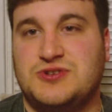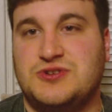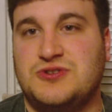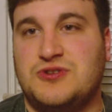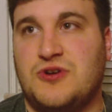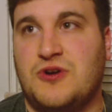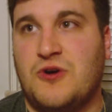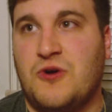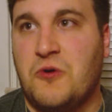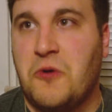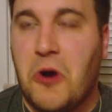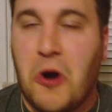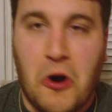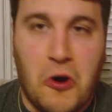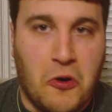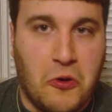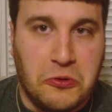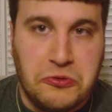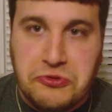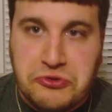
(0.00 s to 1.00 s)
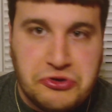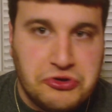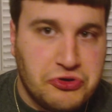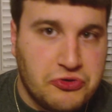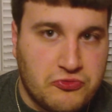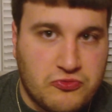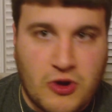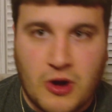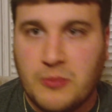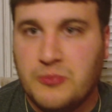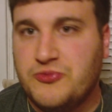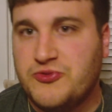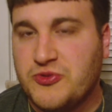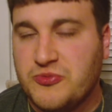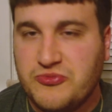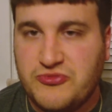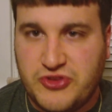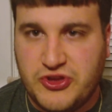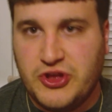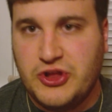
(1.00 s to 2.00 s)
You know, oh, are you going to rub
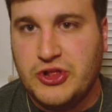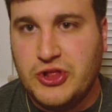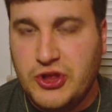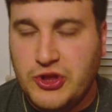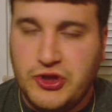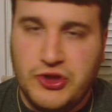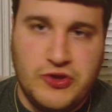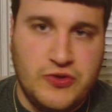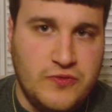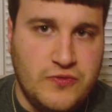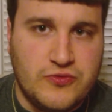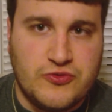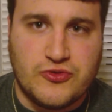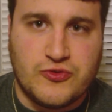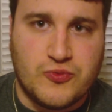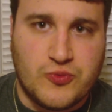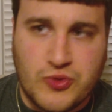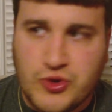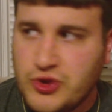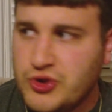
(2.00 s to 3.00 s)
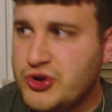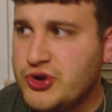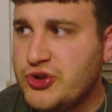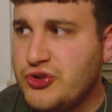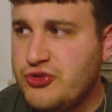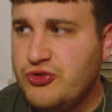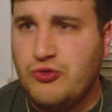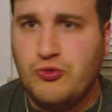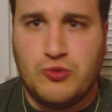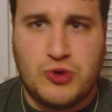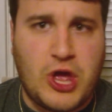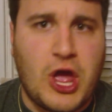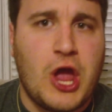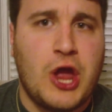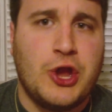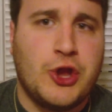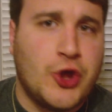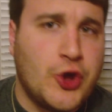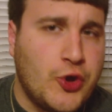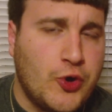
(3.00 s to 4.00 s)
some tea leaves? Or what are you going to do,
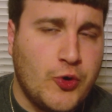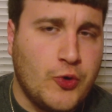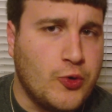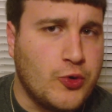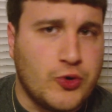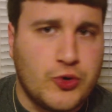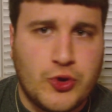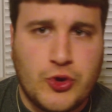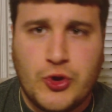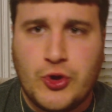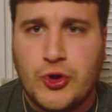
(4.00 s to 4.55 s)
Kato? And,